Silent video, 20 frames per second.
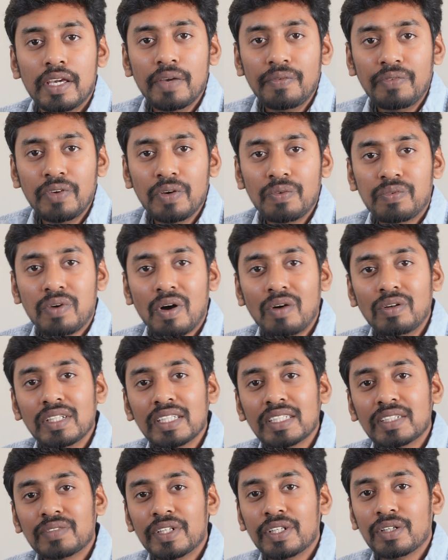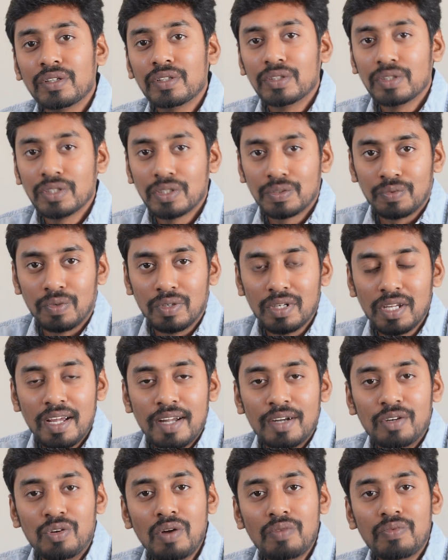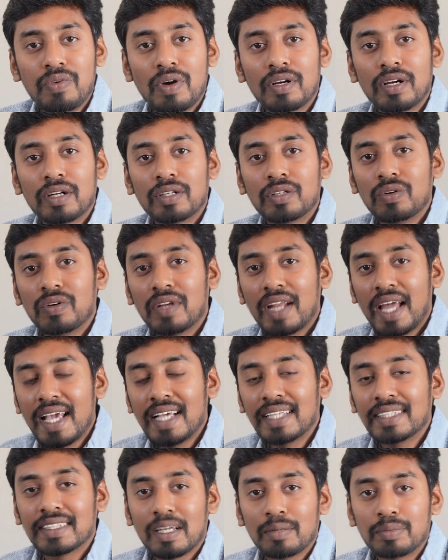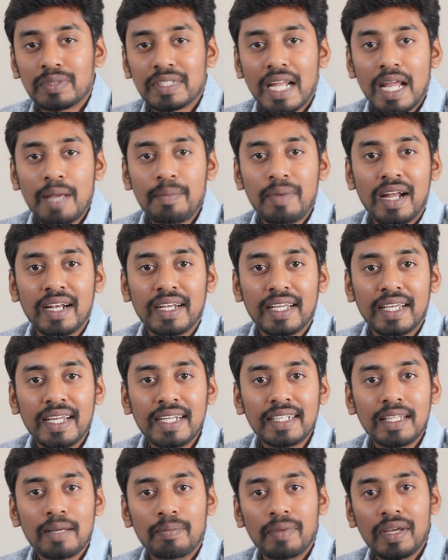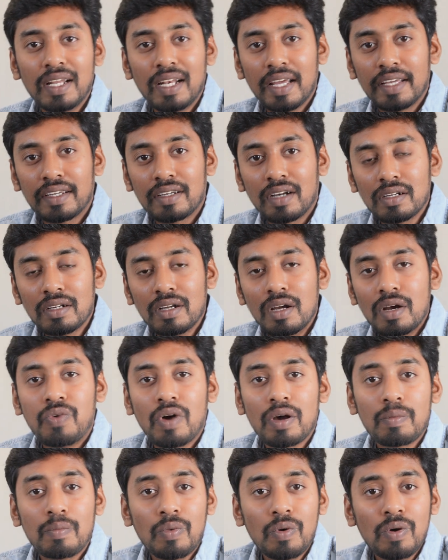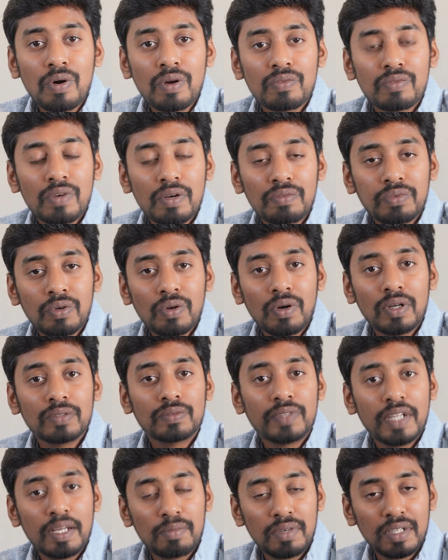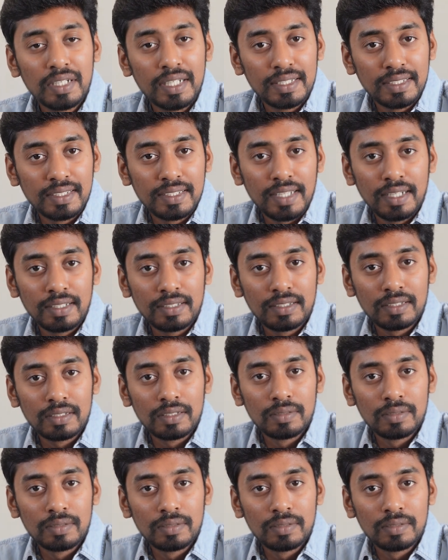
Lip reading: If you found this video useful, don't forget to like, subscribe and hit the bell icon for more Webflow and Framer insights.